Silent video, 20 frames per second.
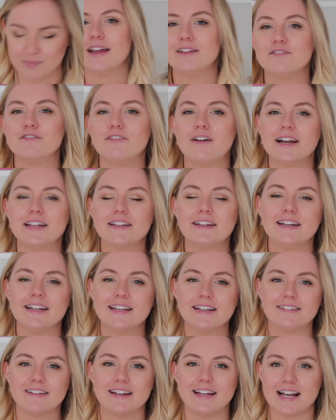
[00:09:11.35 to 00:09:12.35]
And
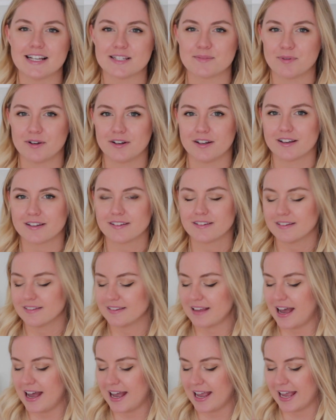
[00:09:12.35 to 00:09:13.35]
finally, the last product
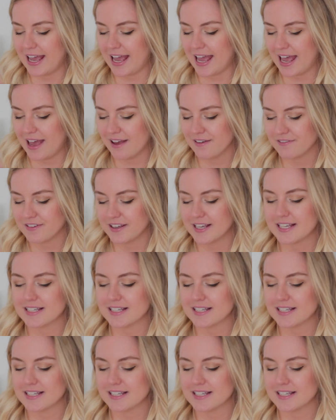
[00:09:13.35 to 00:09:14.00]
that I have